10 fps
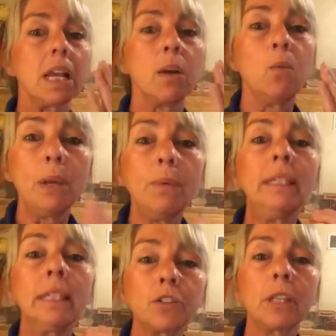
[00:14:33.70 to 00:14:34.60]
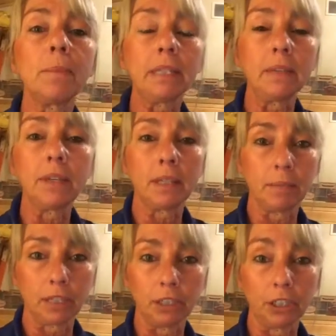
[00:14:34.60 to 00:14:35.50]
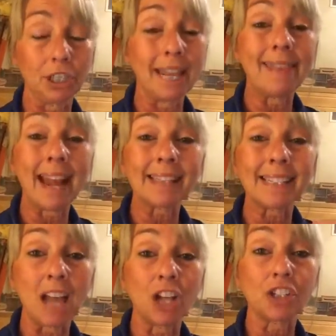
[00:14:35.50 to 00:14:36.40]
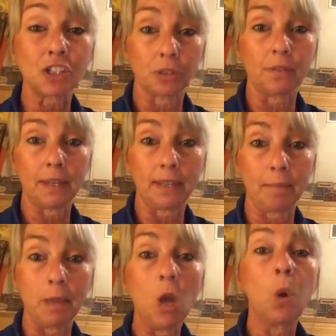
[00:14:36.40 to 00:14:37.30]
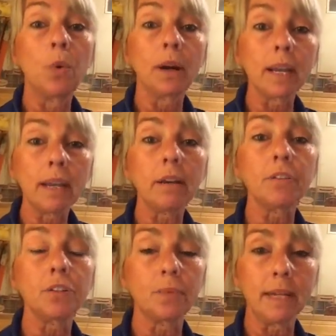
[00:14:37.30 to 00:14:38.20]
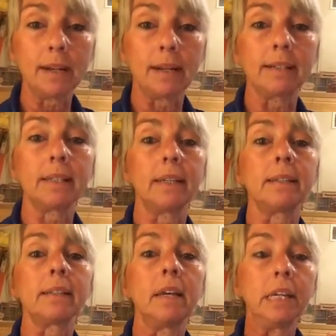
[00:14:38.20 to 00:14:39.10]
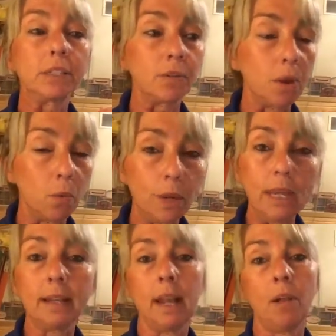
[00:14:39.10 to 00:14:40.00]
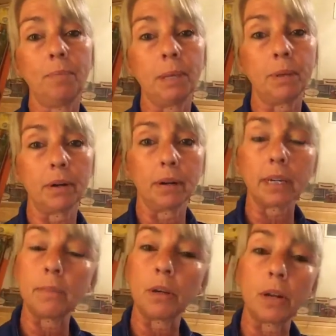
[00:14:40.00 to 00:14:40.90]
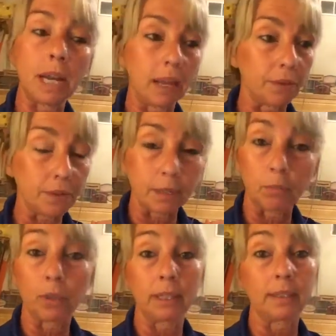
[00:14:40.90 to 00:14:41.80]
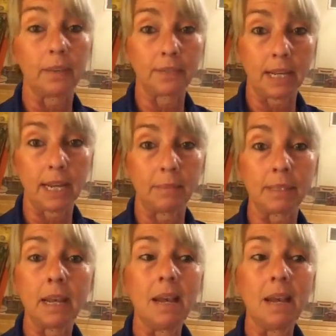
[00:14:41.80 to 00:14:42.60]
we would literally be leaving them in the lurch, and that's not serving them. We're here doing contents so that we can help people in our community get through some really tough times.